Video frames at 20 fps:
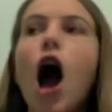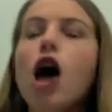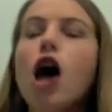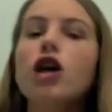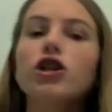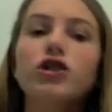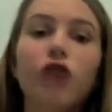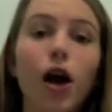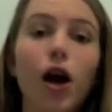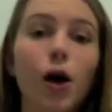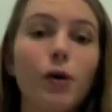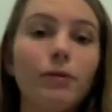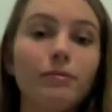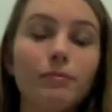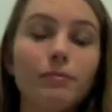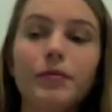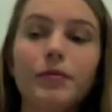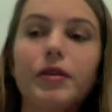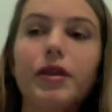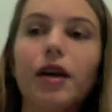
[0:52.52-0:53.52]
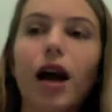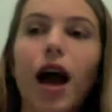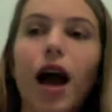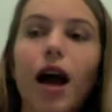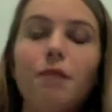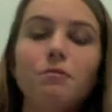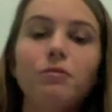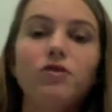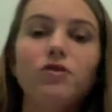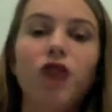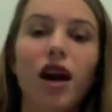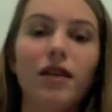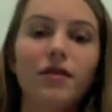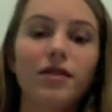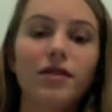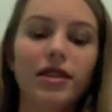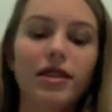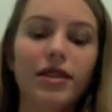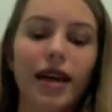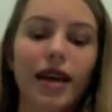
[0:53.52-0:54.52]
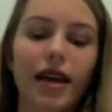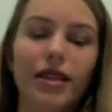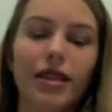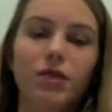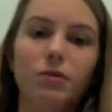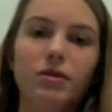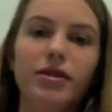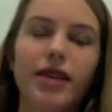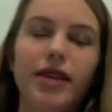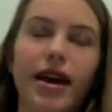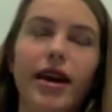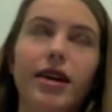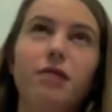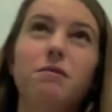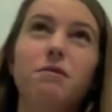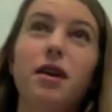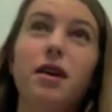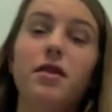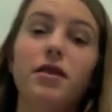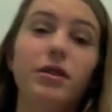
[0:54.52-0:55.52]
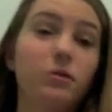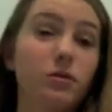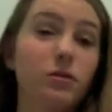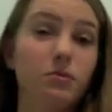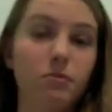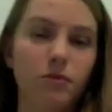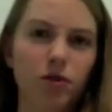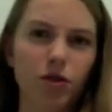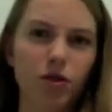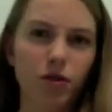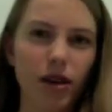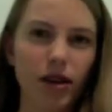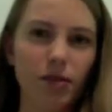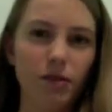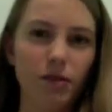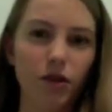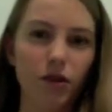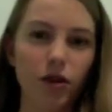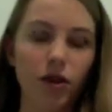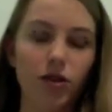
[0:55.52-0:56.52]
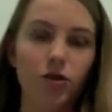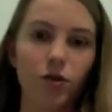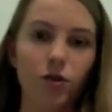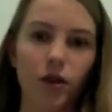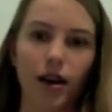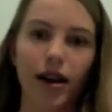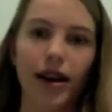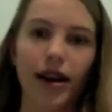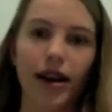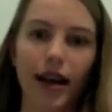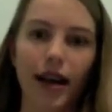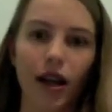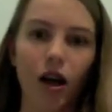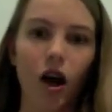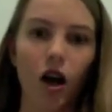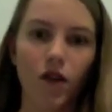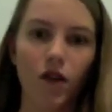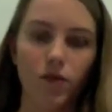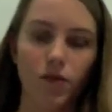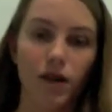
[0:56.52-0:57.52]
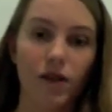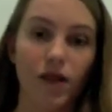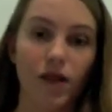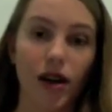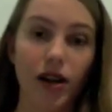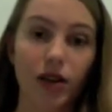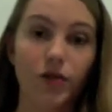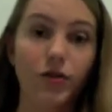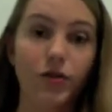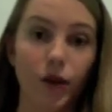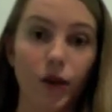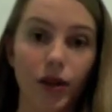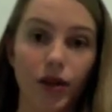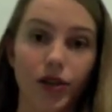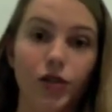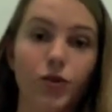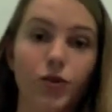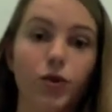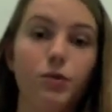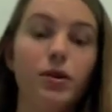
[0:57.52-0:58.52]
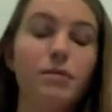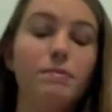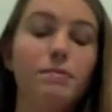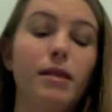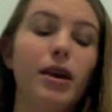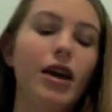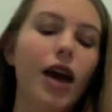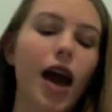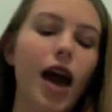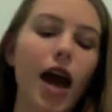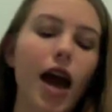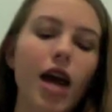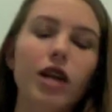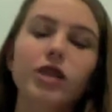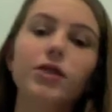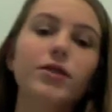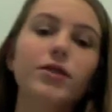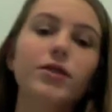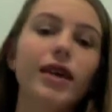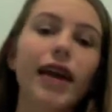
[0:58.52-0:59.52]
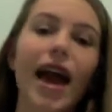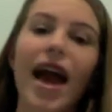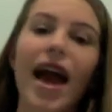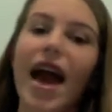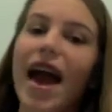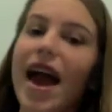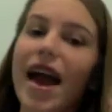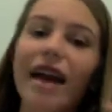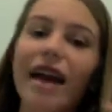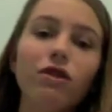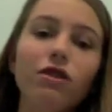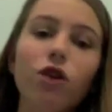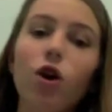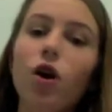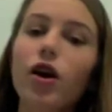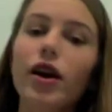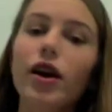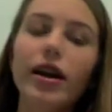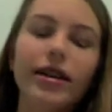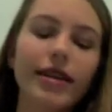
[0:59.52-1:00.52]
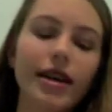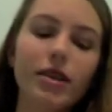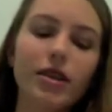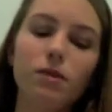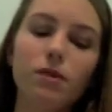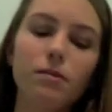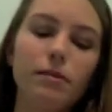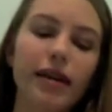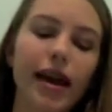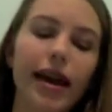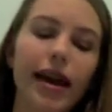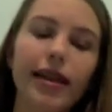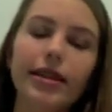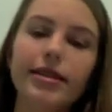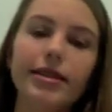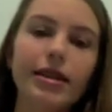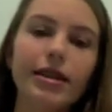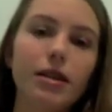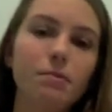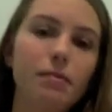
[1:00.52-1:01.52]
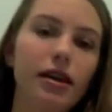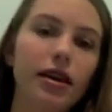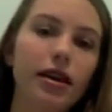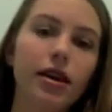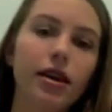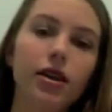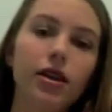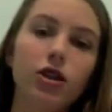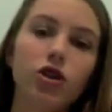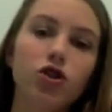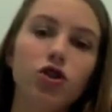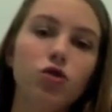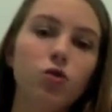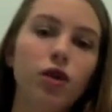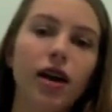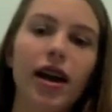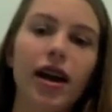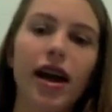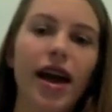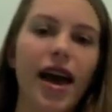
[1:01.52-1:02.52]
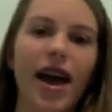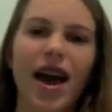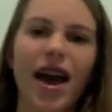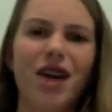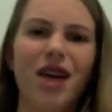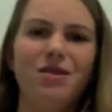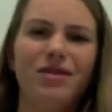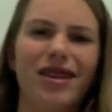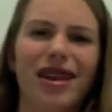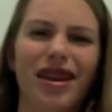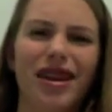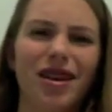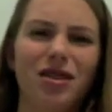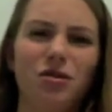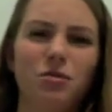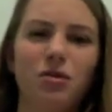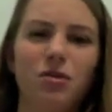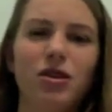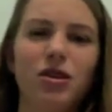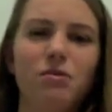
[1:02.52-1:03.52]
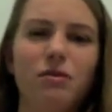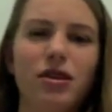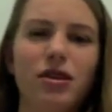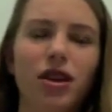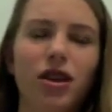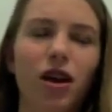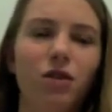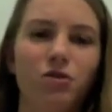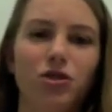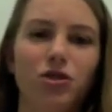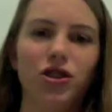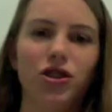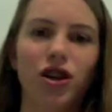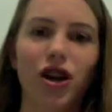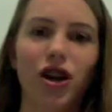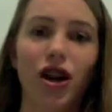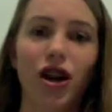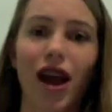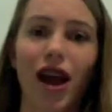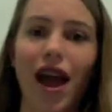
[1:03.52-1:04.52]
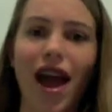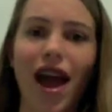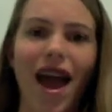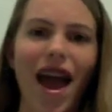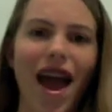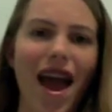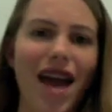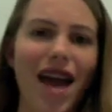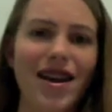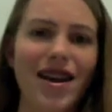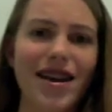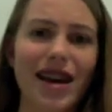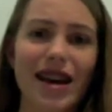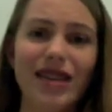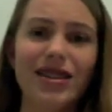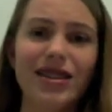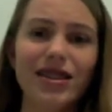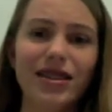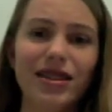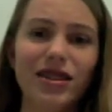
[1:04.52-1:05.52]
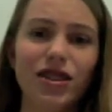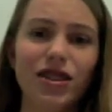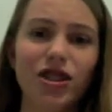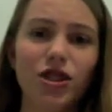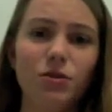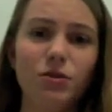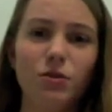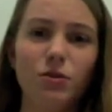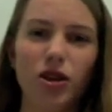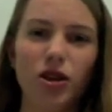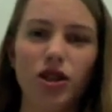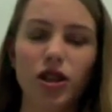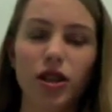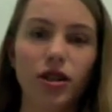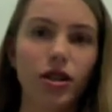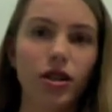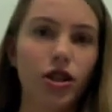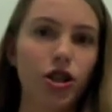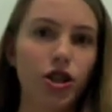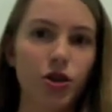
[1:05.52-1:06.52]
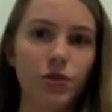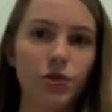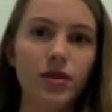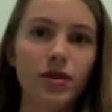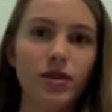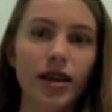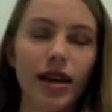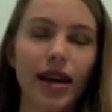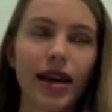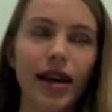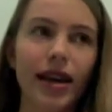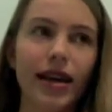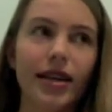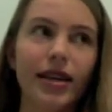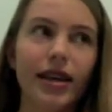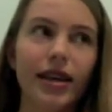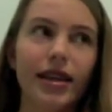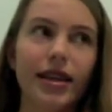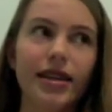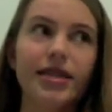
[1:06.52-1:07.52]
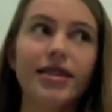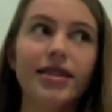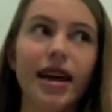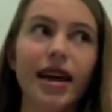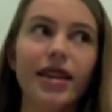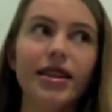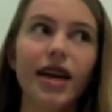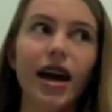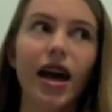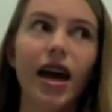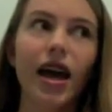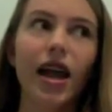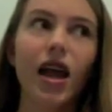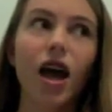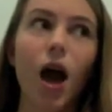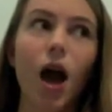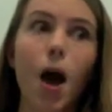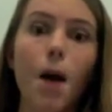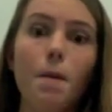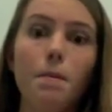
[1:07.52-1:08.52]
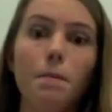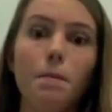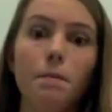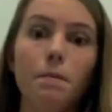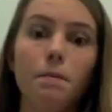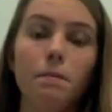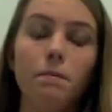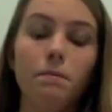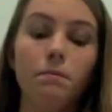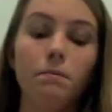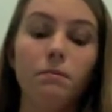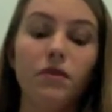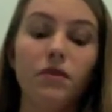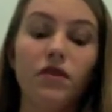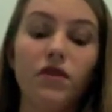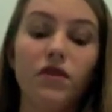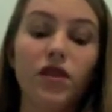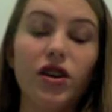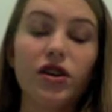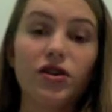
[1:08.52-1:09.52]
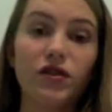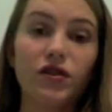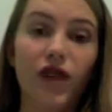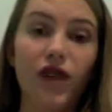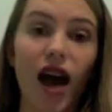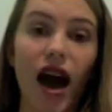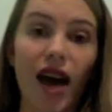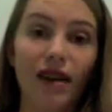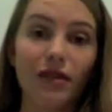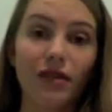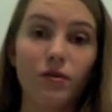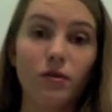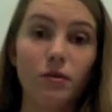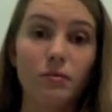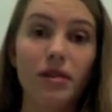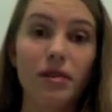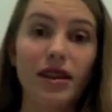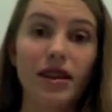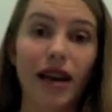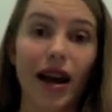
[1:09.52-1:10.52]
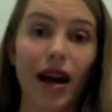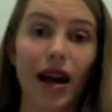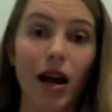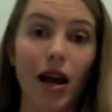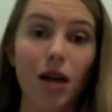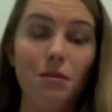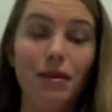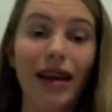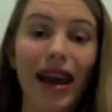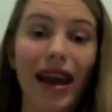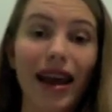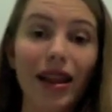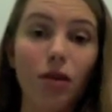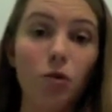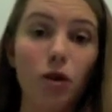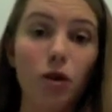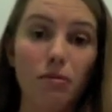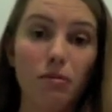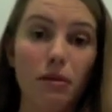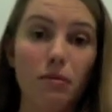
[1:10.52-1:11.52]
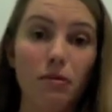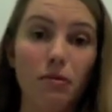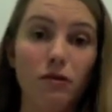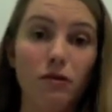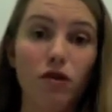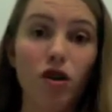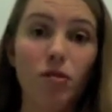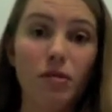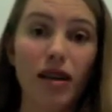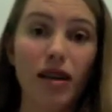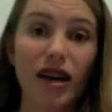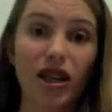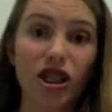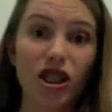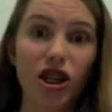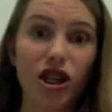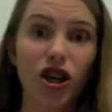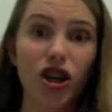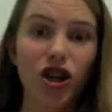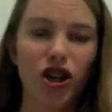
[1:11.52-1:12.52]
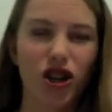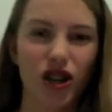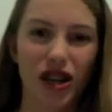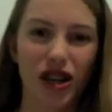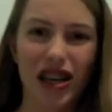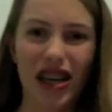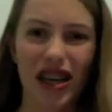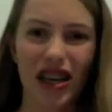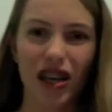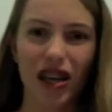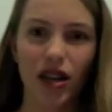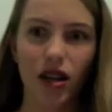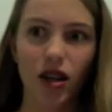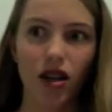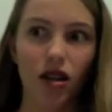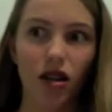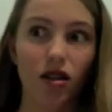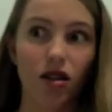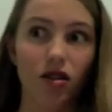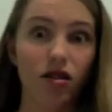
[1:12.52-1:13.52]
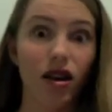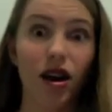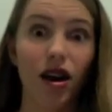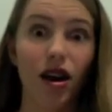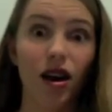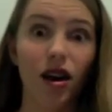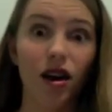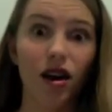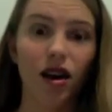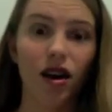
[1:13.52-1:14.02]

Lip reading: So I'm driving to dance one day, I think it was 2 days before the tour, and I get a call from my friend who's going to the tour with me. And he's like, hey, Lauren, guess what? Michaela's going to be on the tour. And I was like, what do you mean? No, hurt. And I guess she was watching the news, and they said that the Fierce Five would be there. Michaela wouldn't be performing because she hurt her knee. Duh.